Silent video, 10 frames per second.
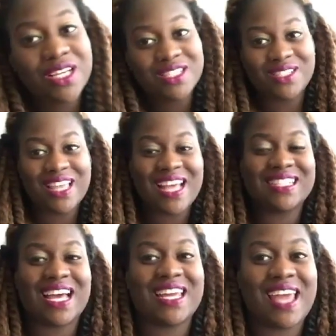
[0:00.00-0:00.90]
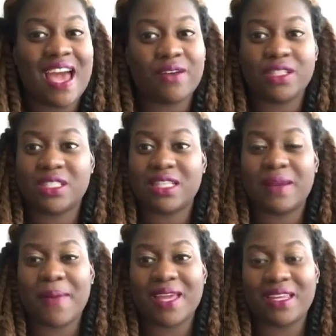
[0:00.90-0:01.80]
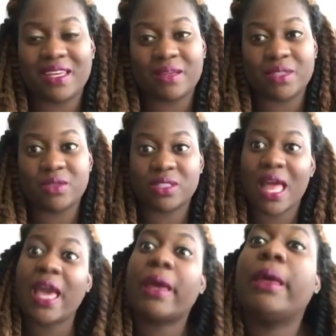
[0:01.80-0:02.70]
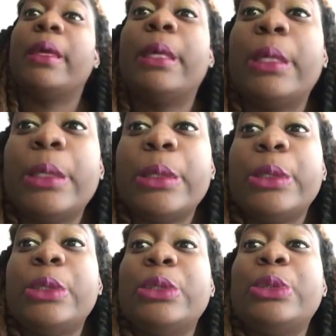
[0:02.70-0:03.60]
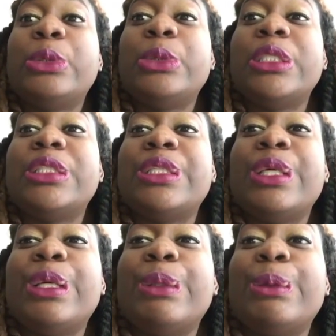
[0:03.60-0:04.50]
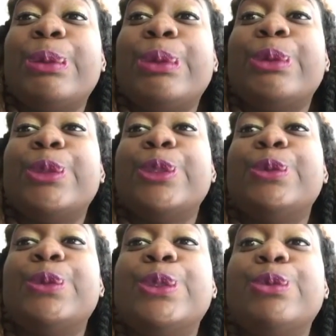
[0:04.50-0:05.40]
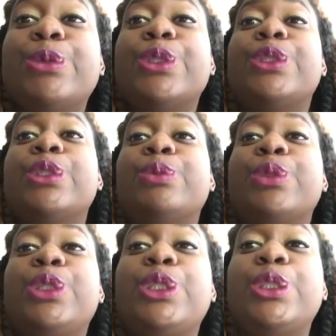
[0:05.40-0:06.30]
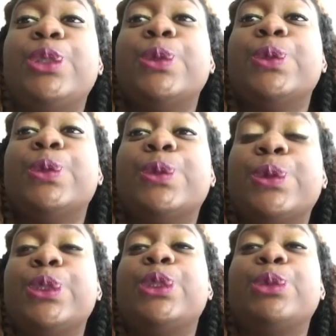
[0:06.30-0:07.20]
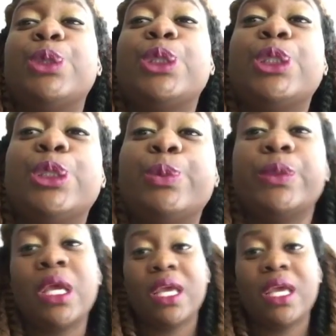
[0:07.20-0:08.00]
So that's kind of how he slid in my DMs. He was like, what's up? What's up with you? What's up?